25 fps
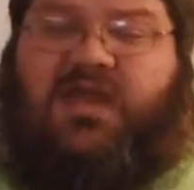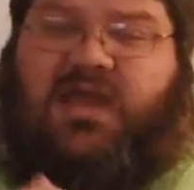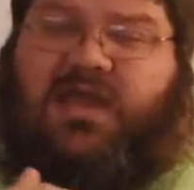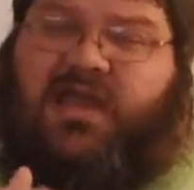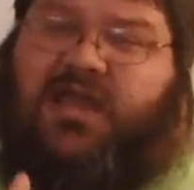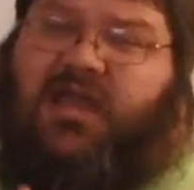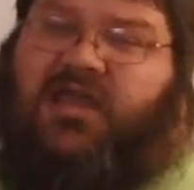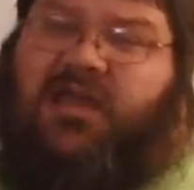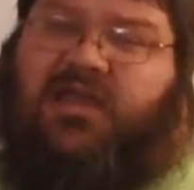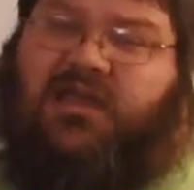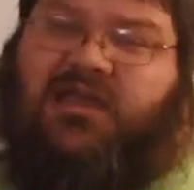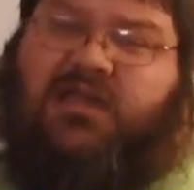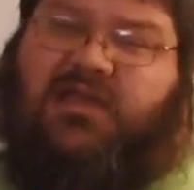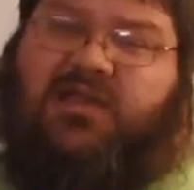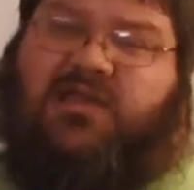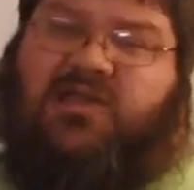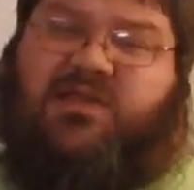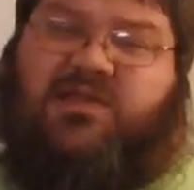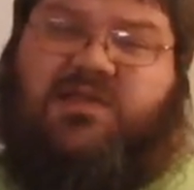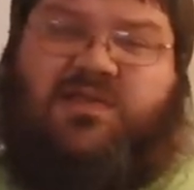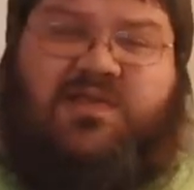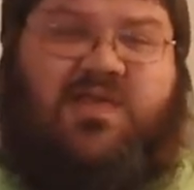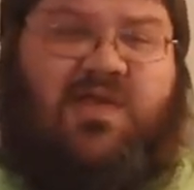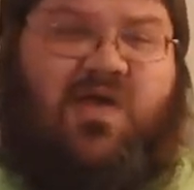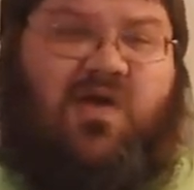
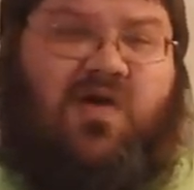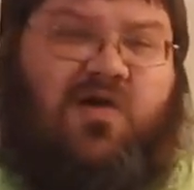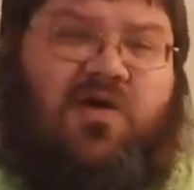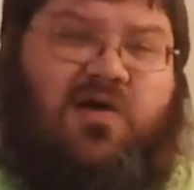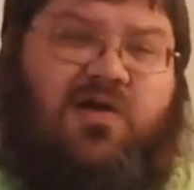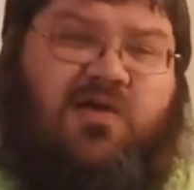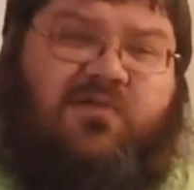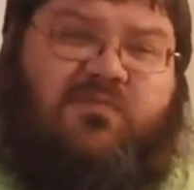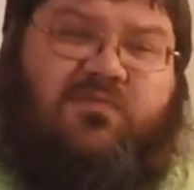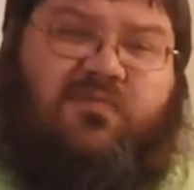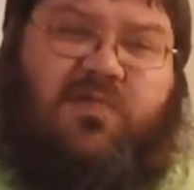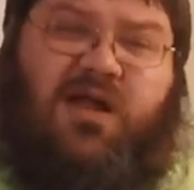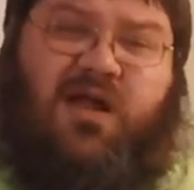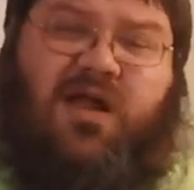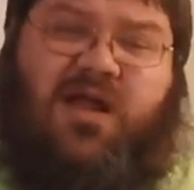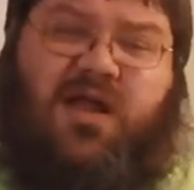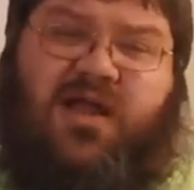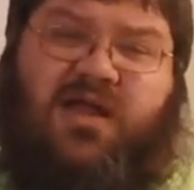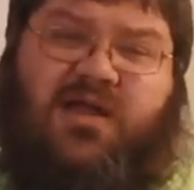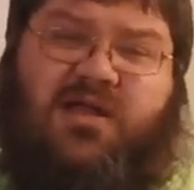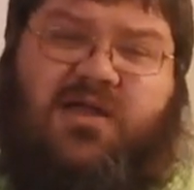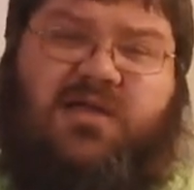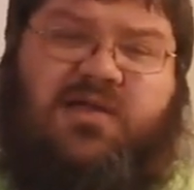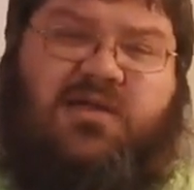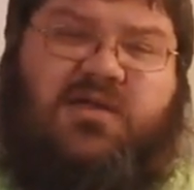80s hard
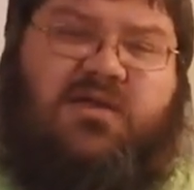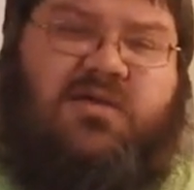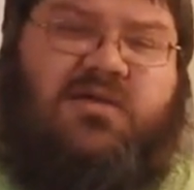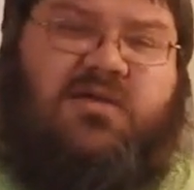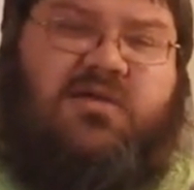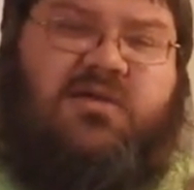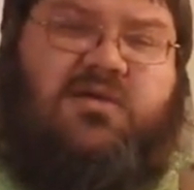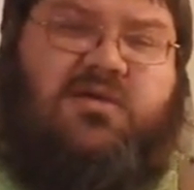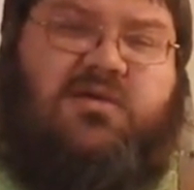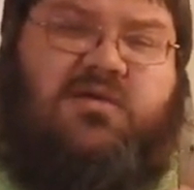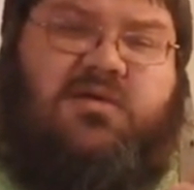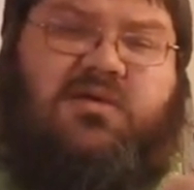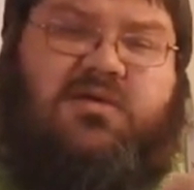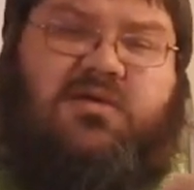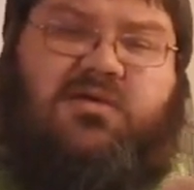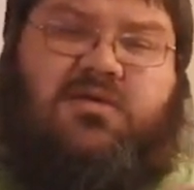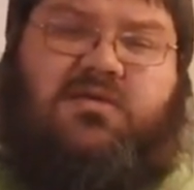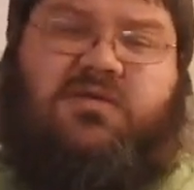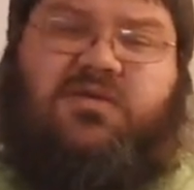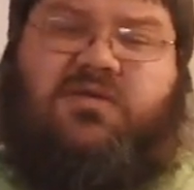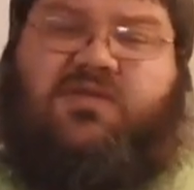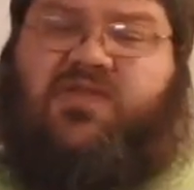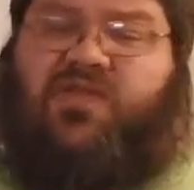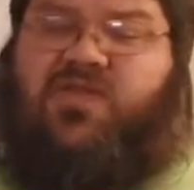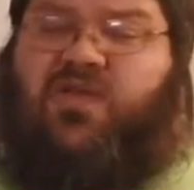rock
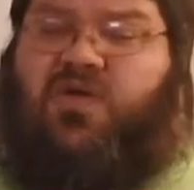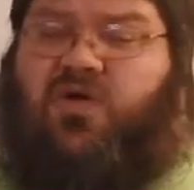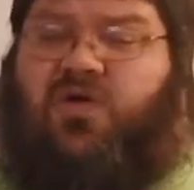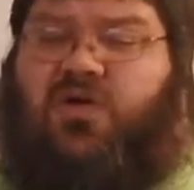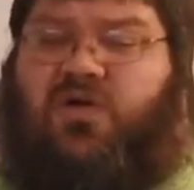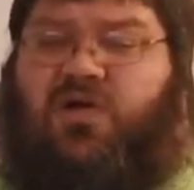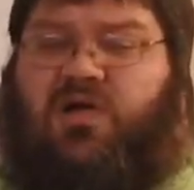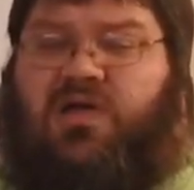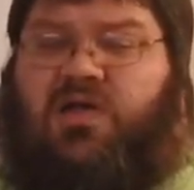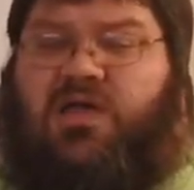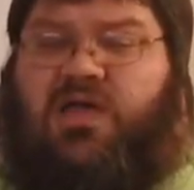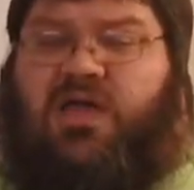song.